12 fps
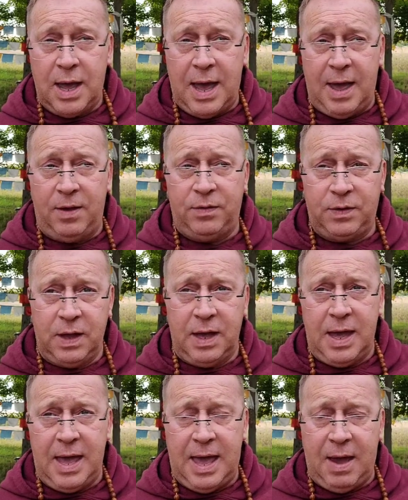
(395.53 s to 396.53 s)
as
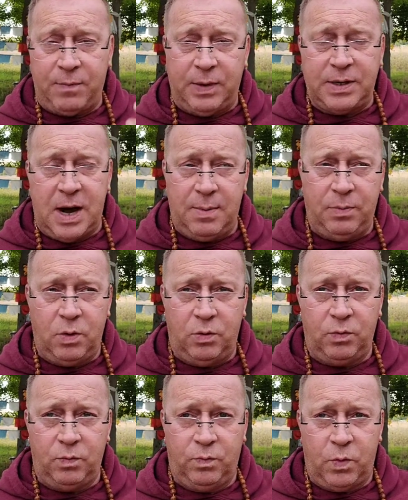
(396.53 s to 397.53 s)
every time
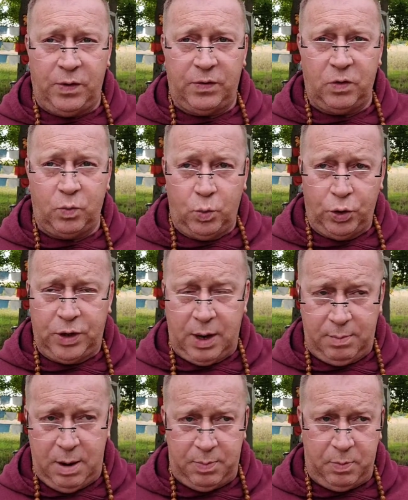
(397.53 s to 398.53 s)
those voices would
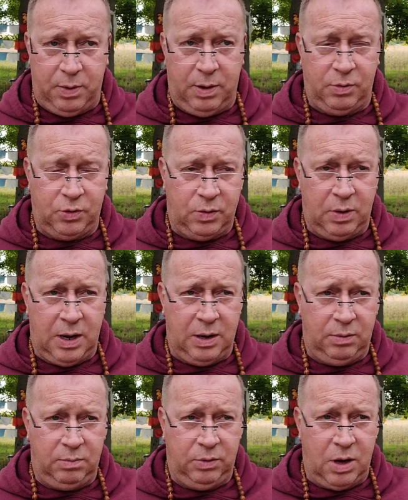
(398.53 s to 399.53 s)
come up when I was
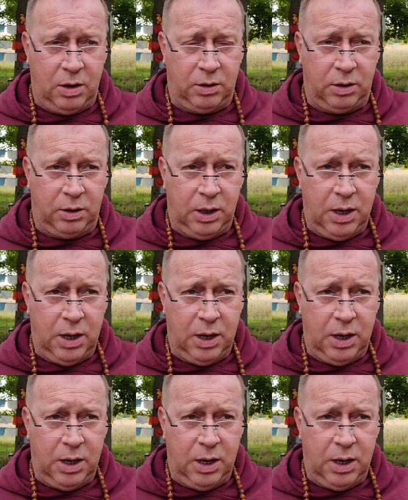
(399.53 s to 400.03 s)
younger,